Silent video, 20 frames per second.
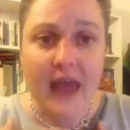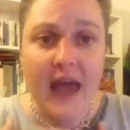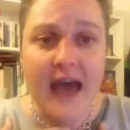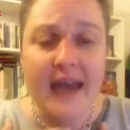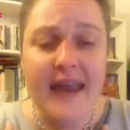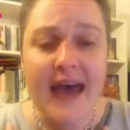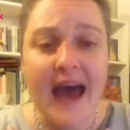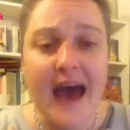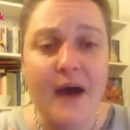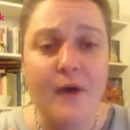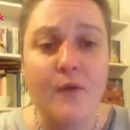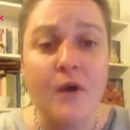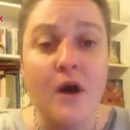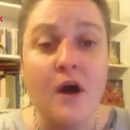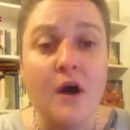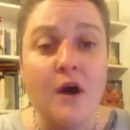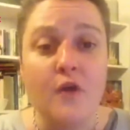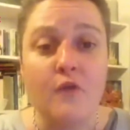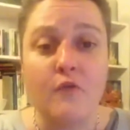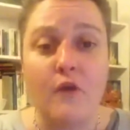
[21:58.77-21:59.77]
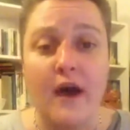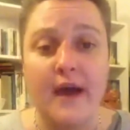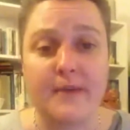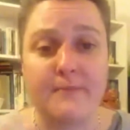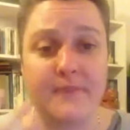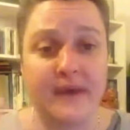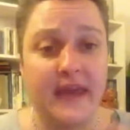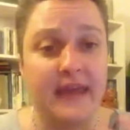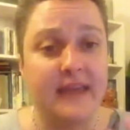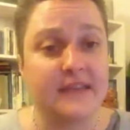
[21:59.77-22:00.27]
and how
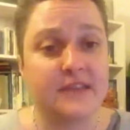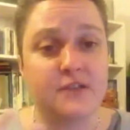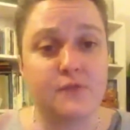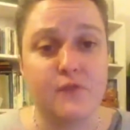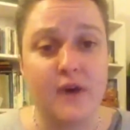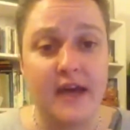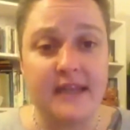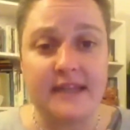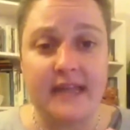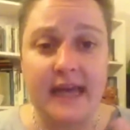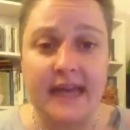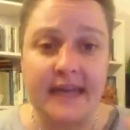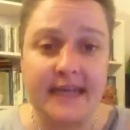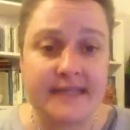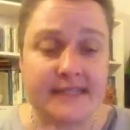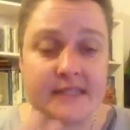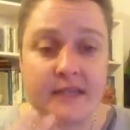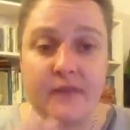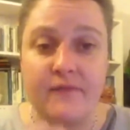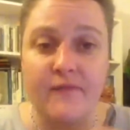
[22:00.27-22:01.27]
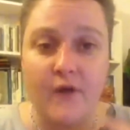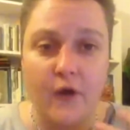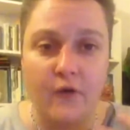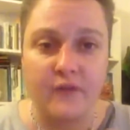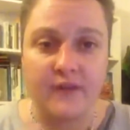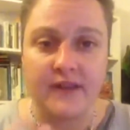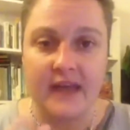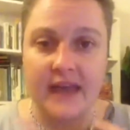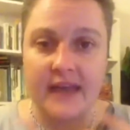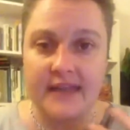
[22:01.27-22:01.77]
beginning to write that list and
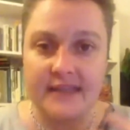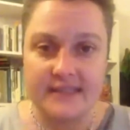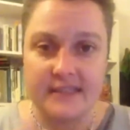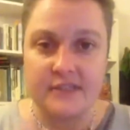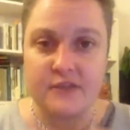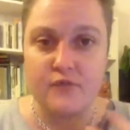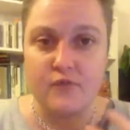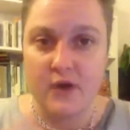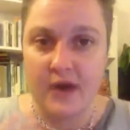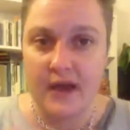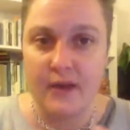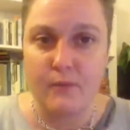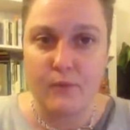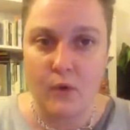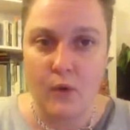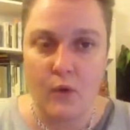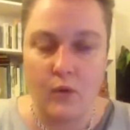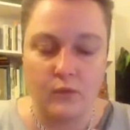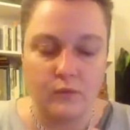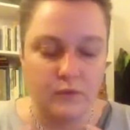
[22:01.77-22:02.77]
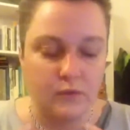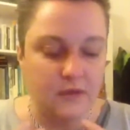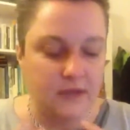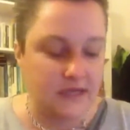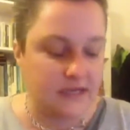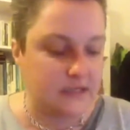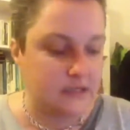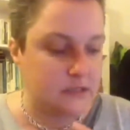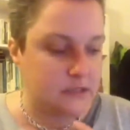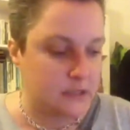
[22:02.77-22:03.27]
evolving that list is a really important
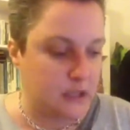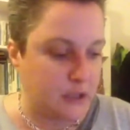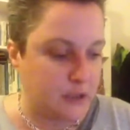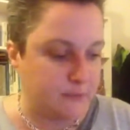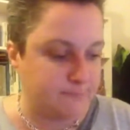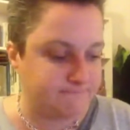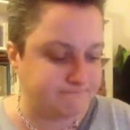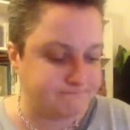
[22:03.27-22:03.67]
thing to do.